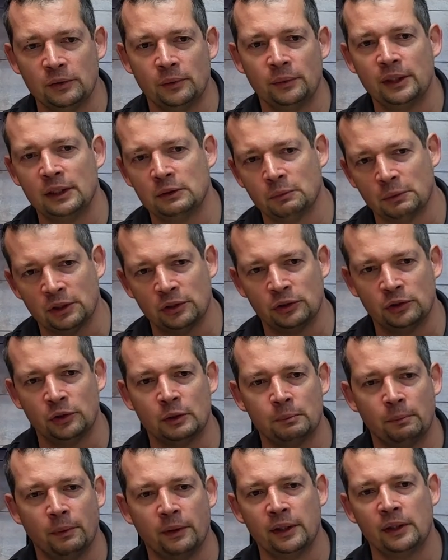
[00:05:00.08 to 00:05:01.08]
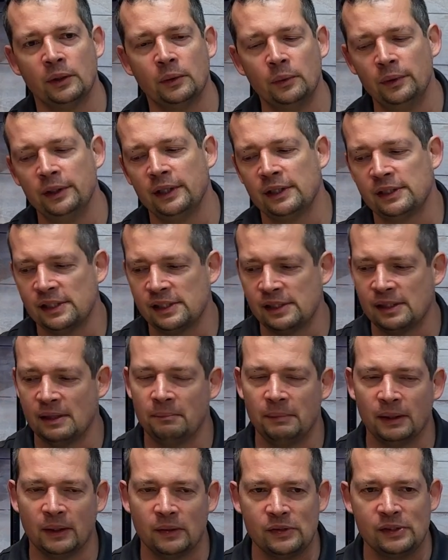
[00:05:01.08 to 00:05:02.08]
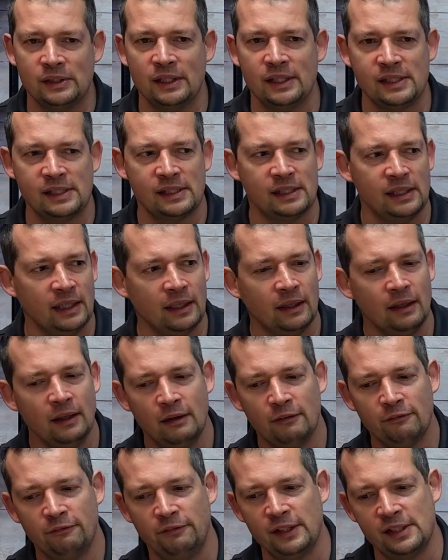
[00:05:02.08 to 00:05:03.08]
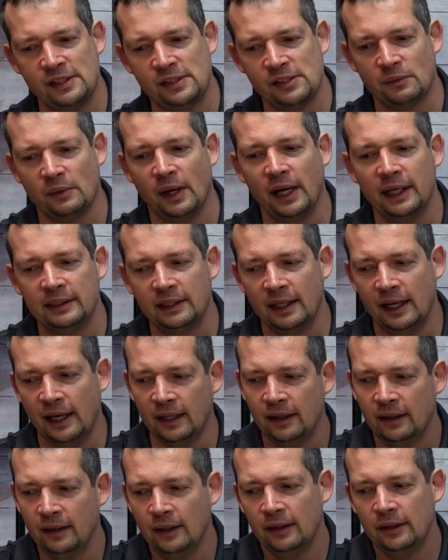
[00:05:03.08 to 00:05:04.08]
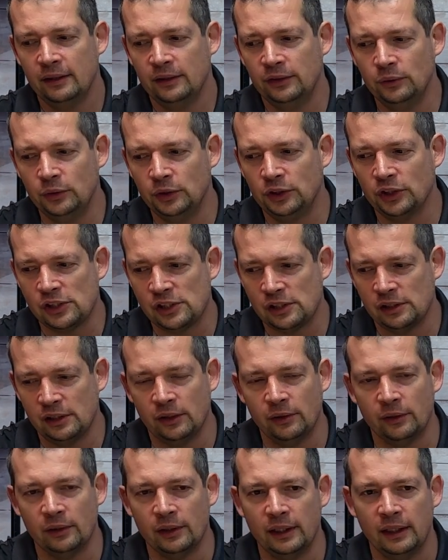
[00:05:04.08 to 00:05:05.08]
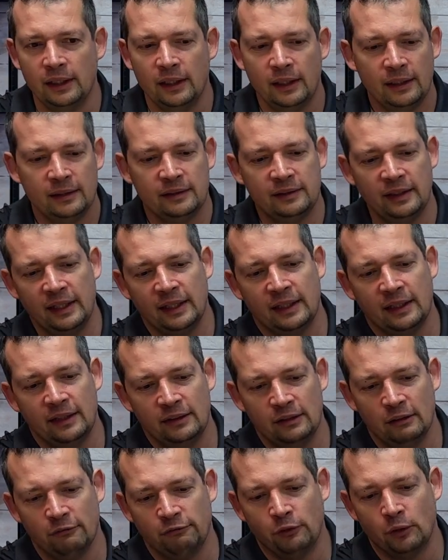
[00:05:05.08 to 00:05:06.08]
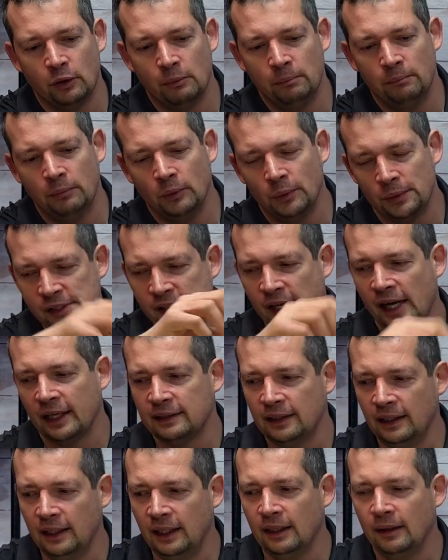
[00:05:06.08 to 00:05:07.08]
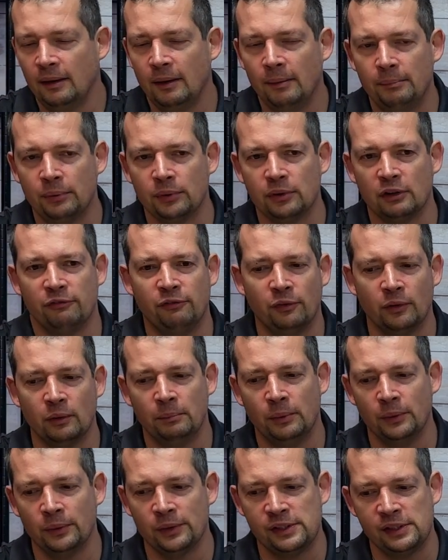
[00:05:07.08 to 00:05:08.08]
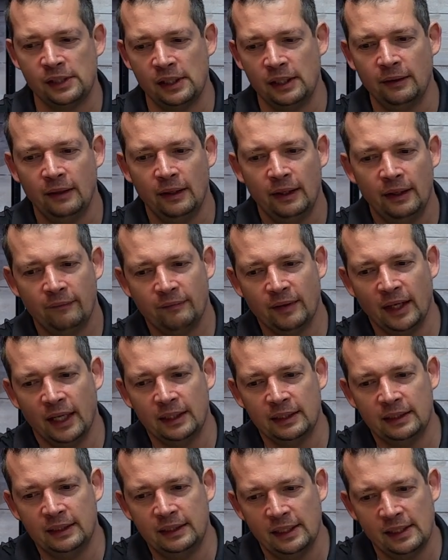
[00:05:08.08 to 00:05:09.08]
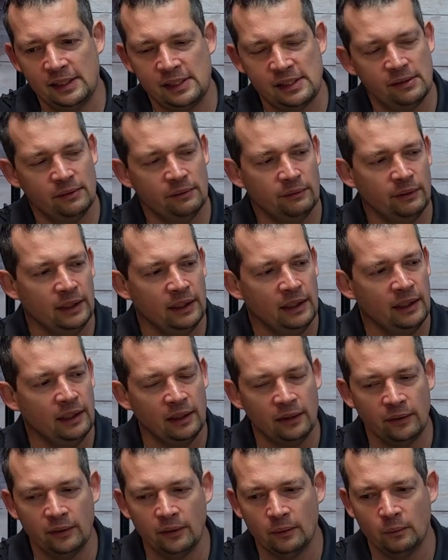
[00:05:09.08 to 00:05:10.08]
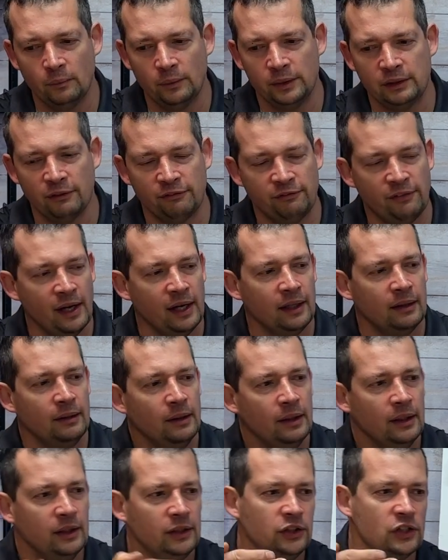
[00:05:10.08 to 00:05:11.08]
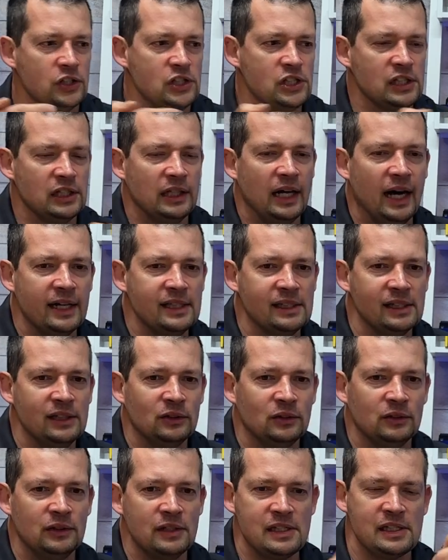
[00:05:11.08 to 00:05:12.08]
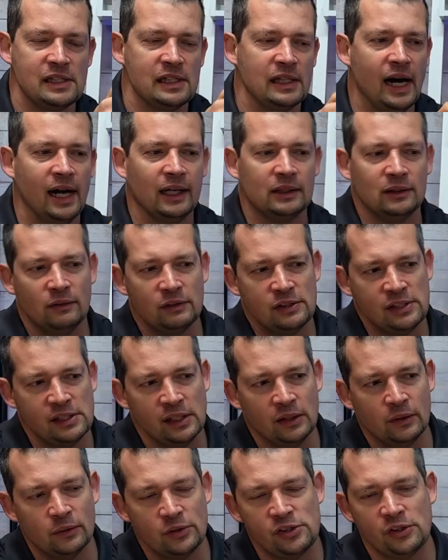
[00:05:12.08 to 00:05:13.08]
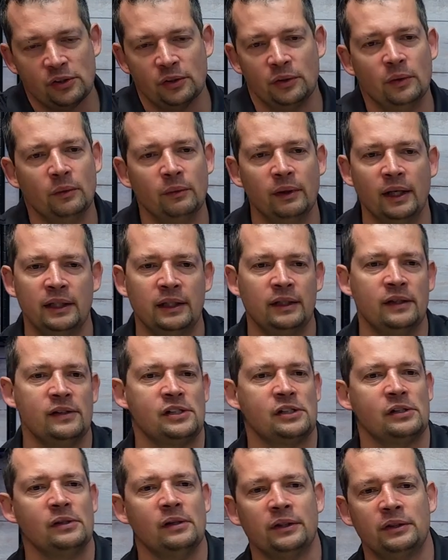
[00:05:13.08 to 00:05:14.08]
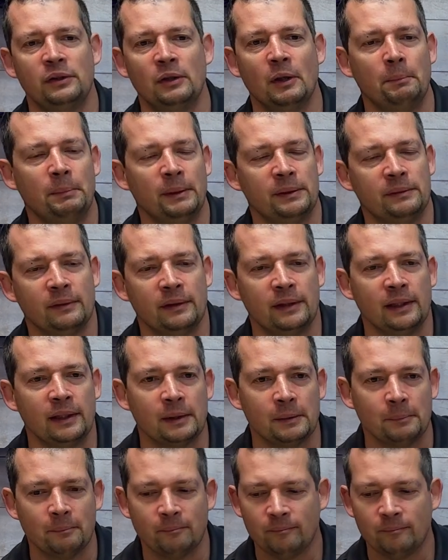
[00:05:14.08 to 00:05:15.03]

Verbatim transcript: on it with a third-party cooling system because this thing fits right there. You just literally take the four bolts out here, put the four bolts in, and this radiator with the fan just slides into this slot, single screw, and installed you up and running